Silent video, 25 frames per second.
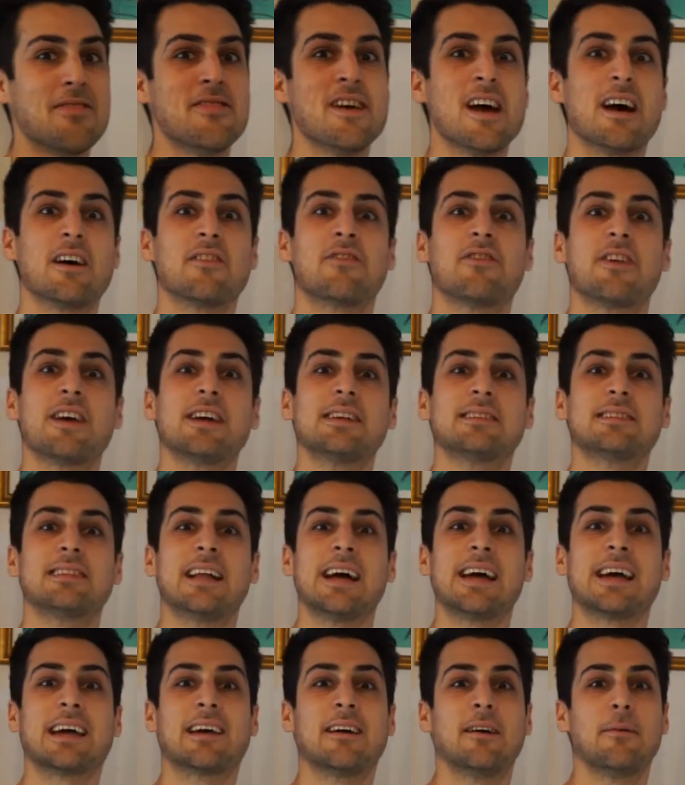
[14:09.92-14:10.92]
there are things
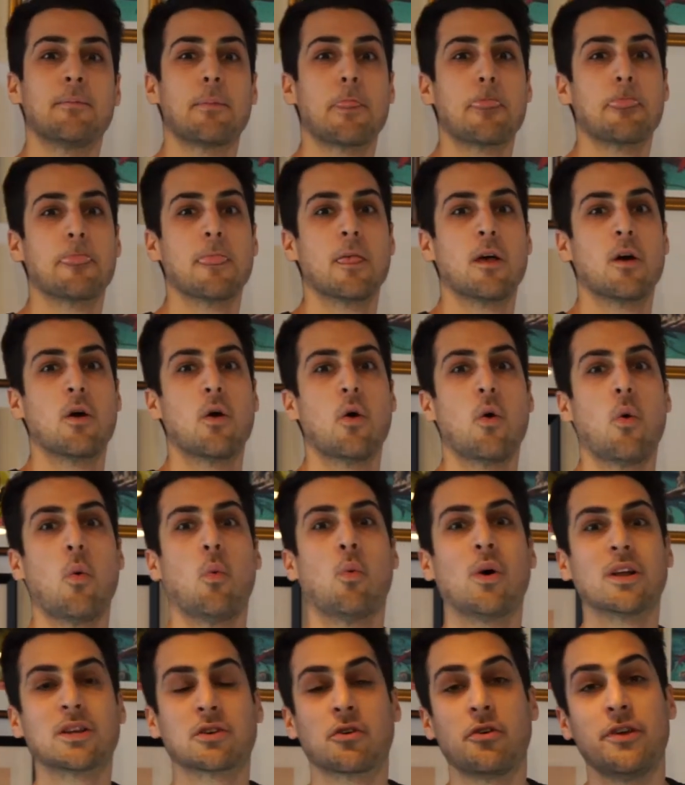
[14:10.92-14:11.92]
like
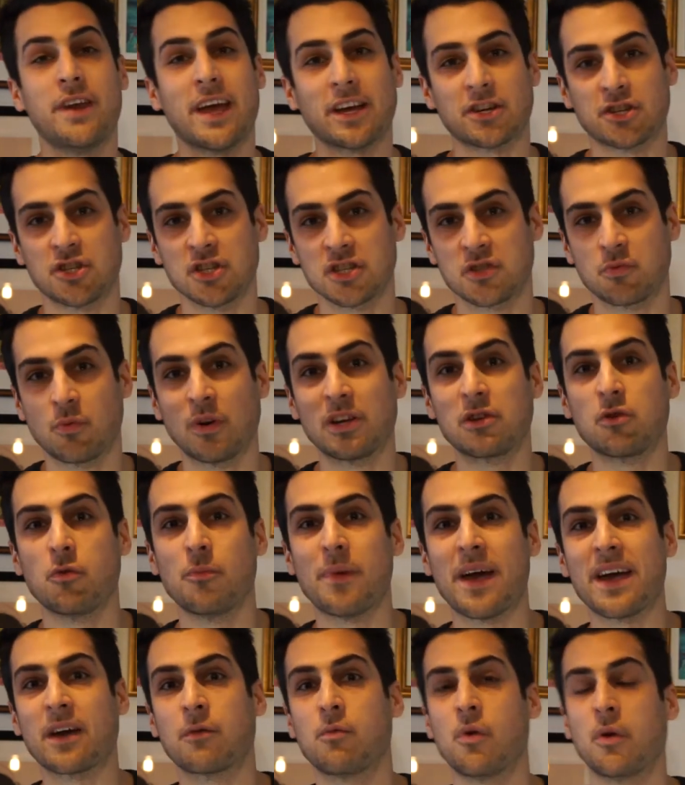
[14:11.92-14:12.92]
what connections will you
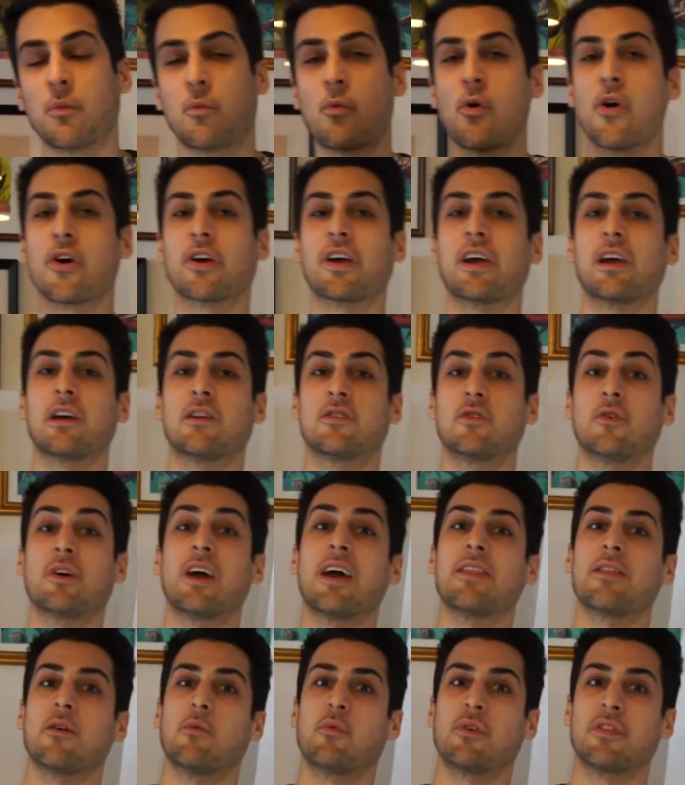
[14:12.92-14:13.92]
make when working
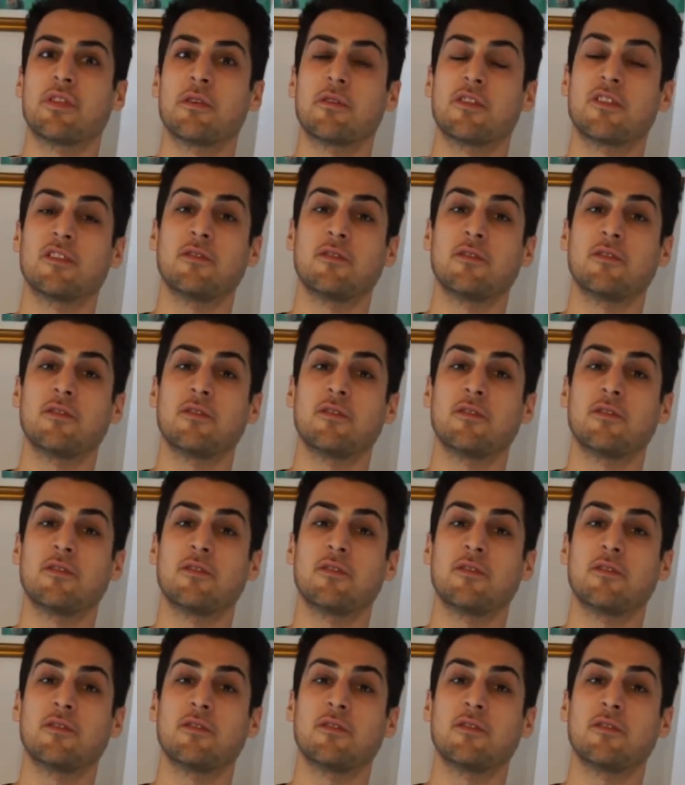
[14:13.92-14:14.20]
together with